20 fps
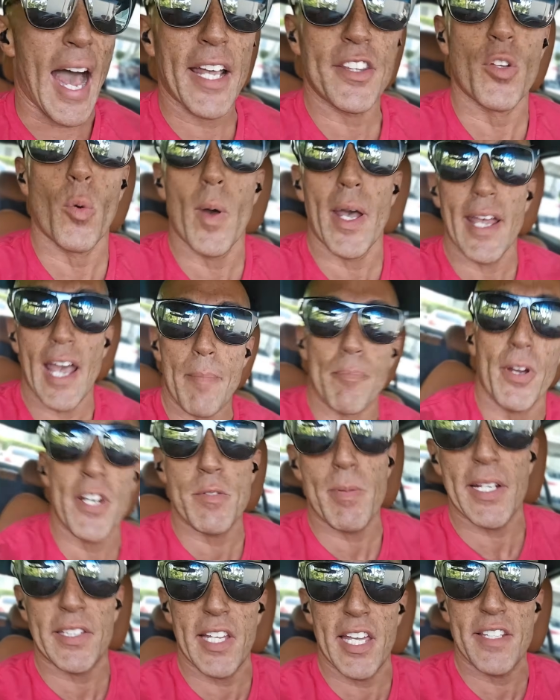The way I
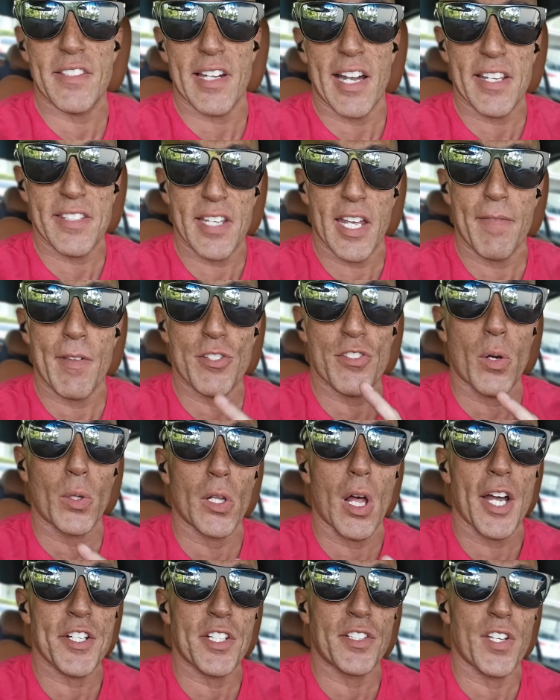preach my things and I say there's no
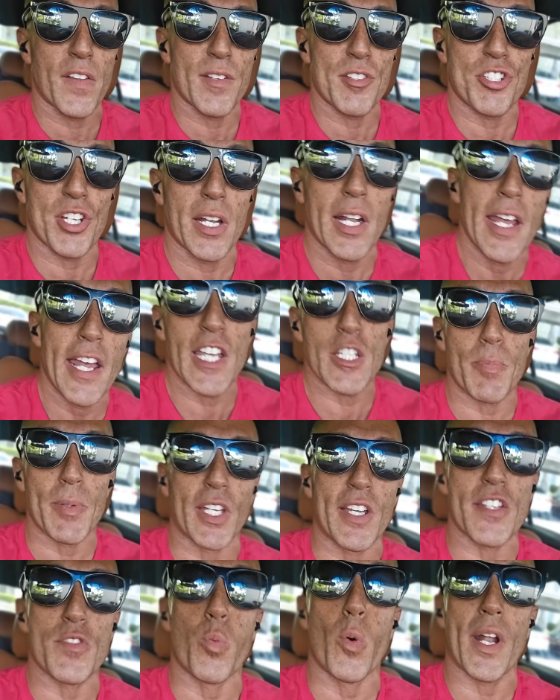logic to the shit is
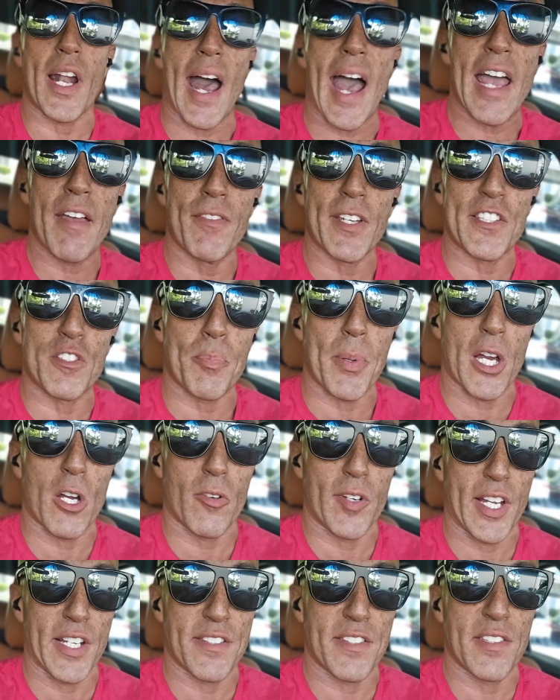because what I've
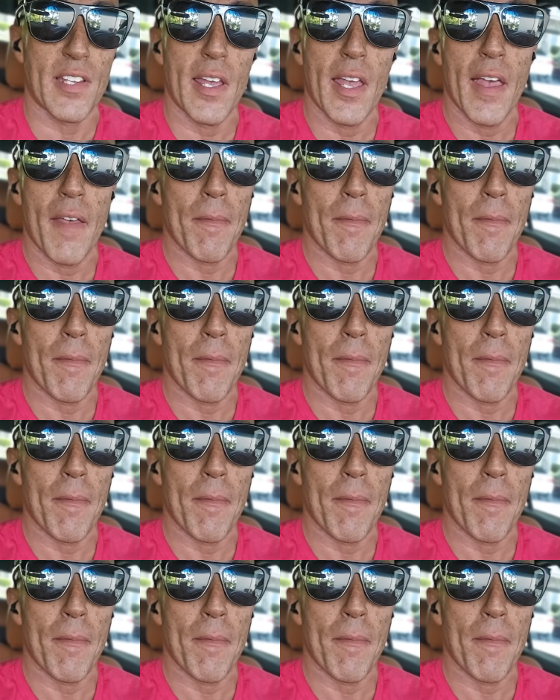experienced,